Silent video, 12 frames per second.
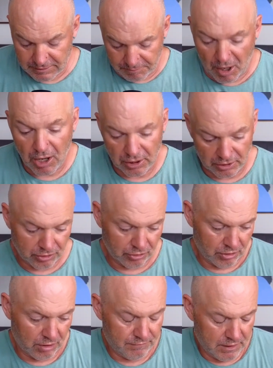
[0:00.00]

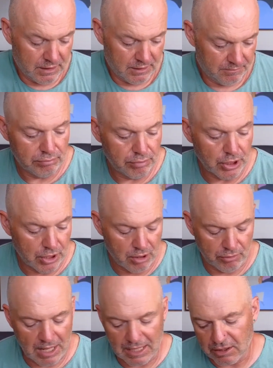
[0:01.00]
partner of a,
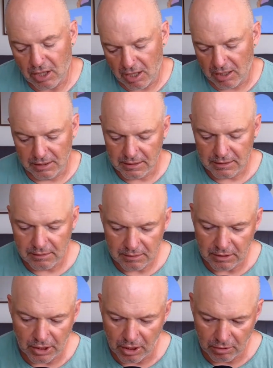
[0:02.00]
alcoholic,
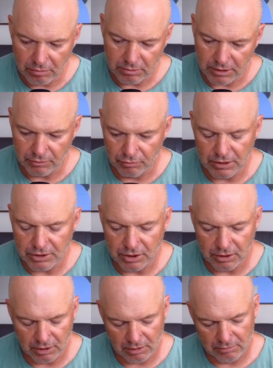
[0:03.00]
the
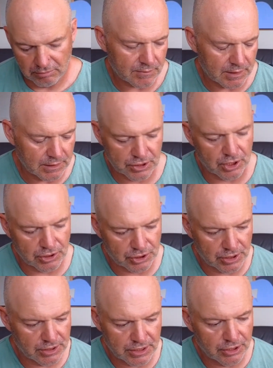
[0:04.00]
original
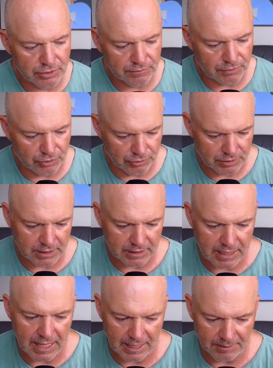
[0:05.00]
discussions, interviews
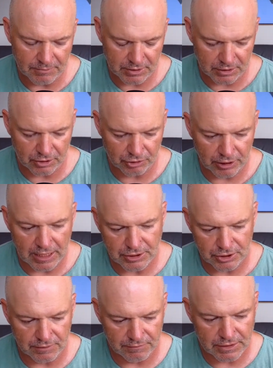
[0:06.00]
that came to the
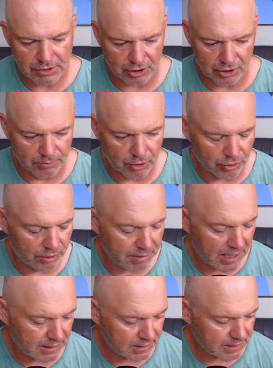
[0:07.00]
creation of this term
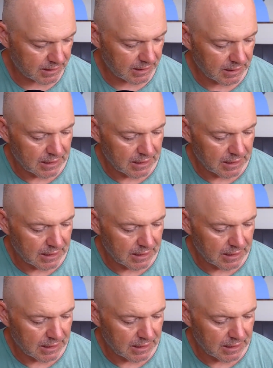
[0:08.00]
codependency,